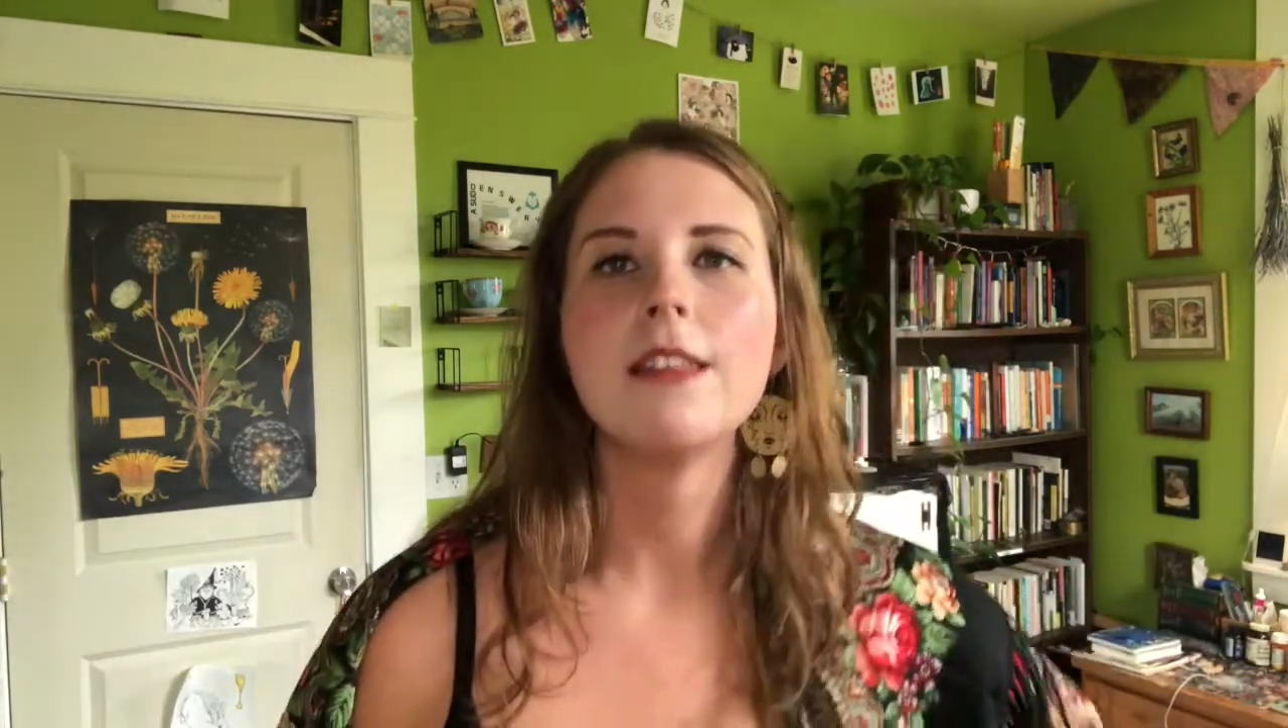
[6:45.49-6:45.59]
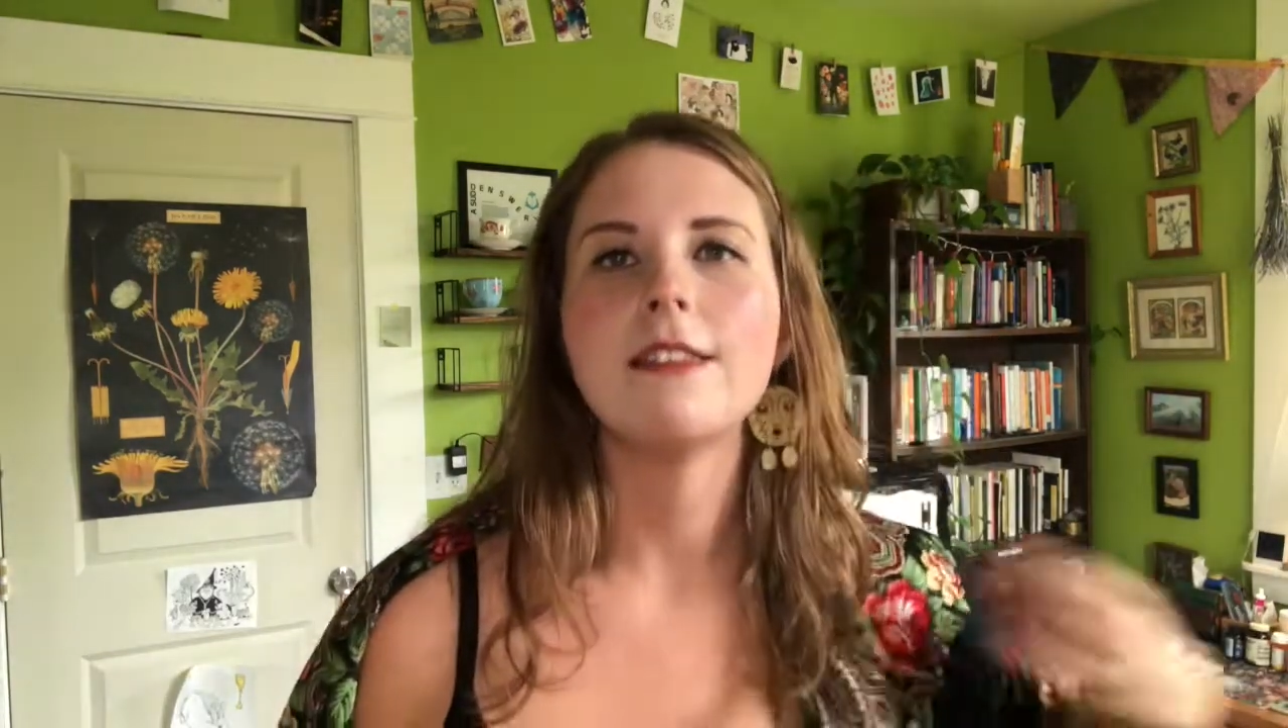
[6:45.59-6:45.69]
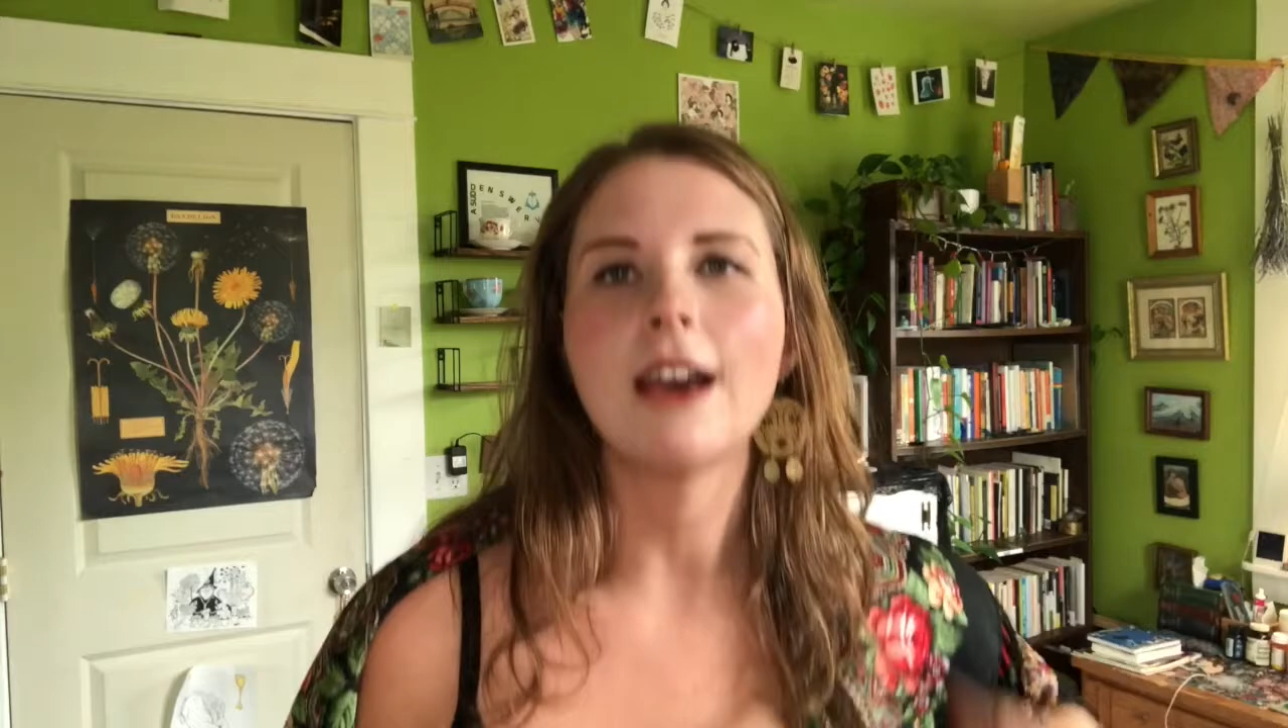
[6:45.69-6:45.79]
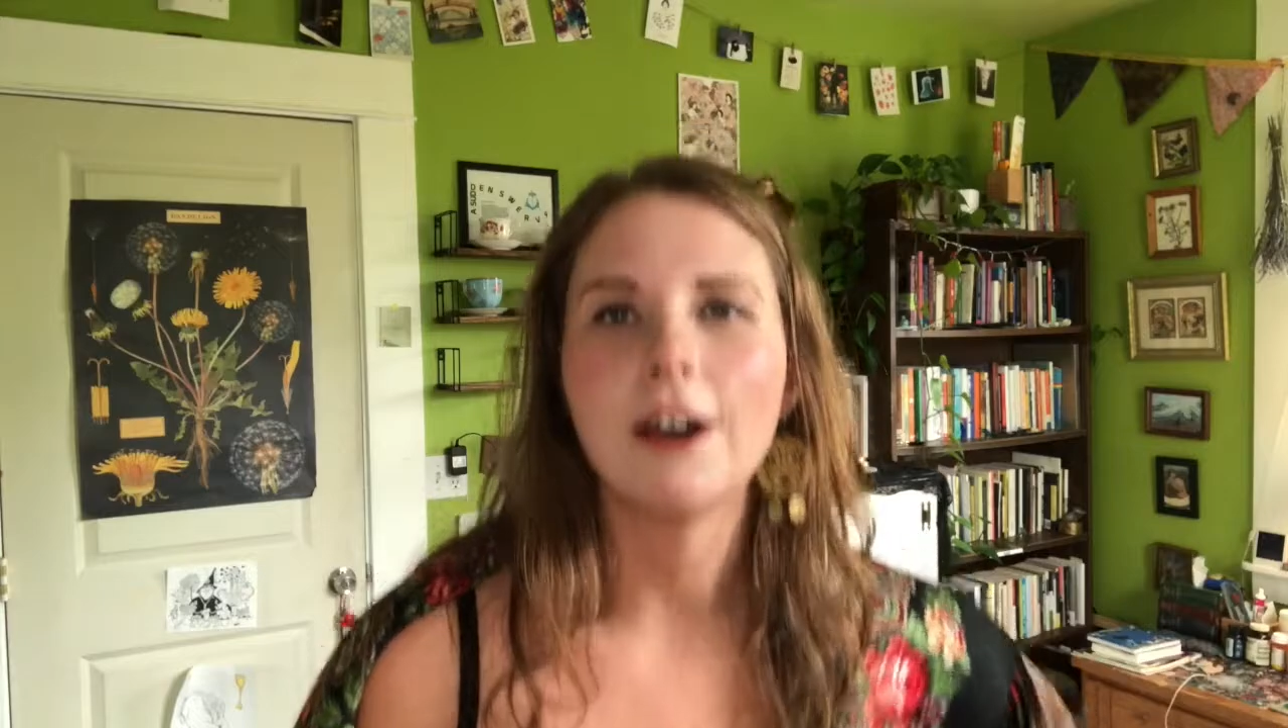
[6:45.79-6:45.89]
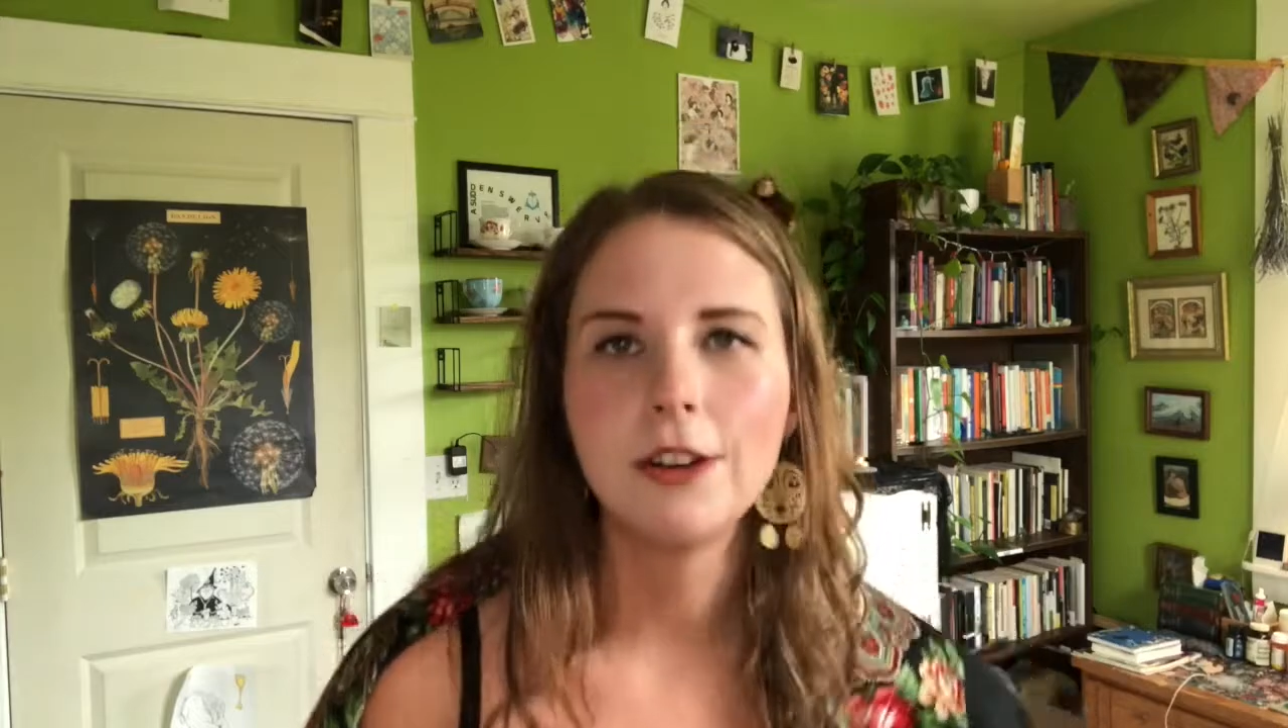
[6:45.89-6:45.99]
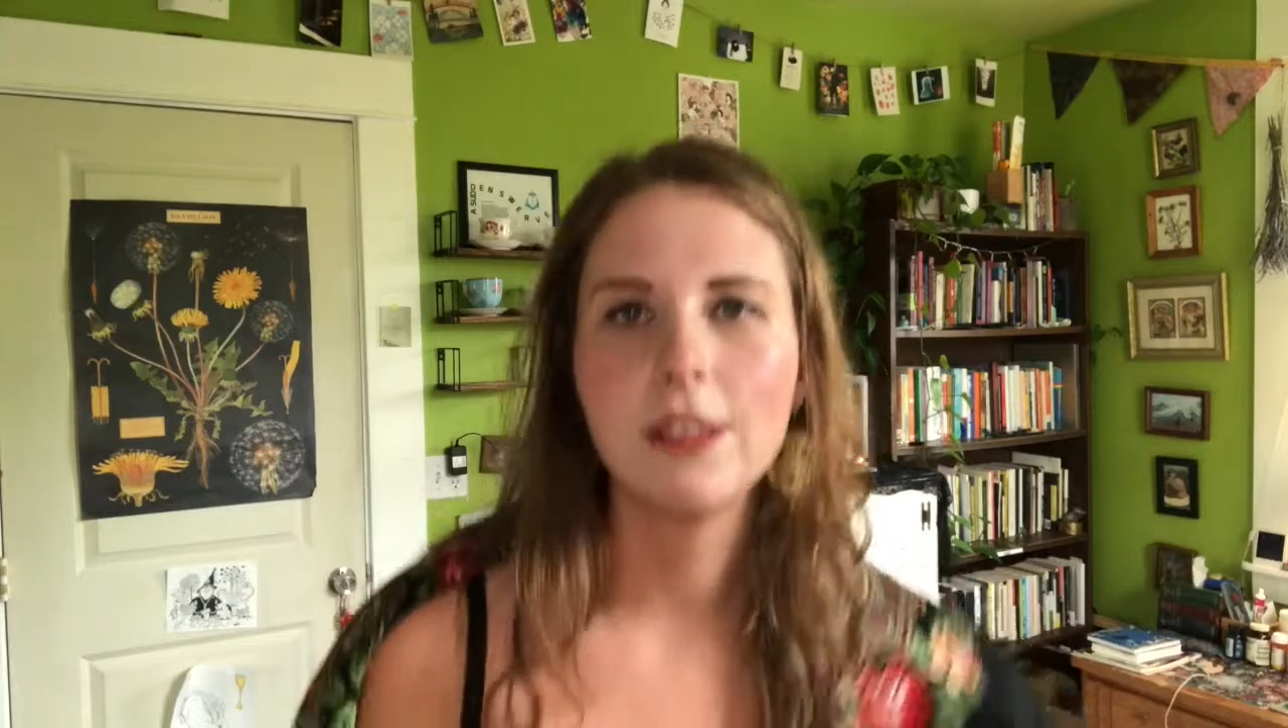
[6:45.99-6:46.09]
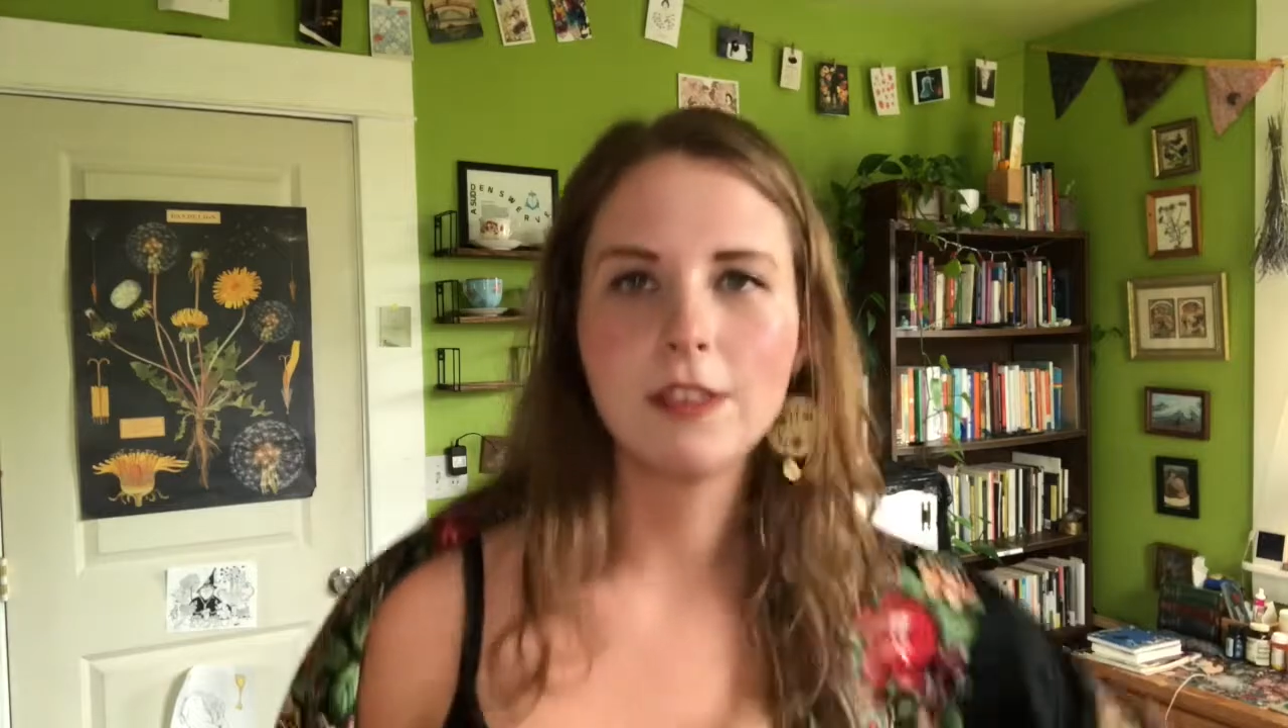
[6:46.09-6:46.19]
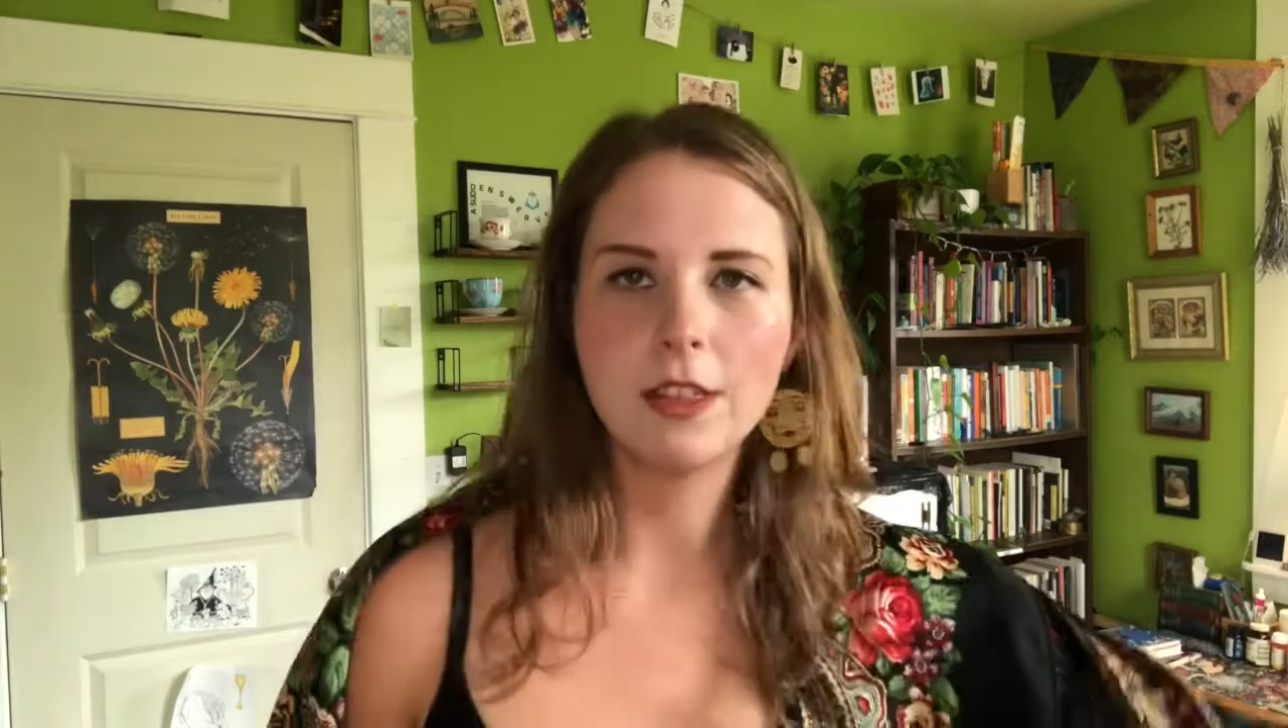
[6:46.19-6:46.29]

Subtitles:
down into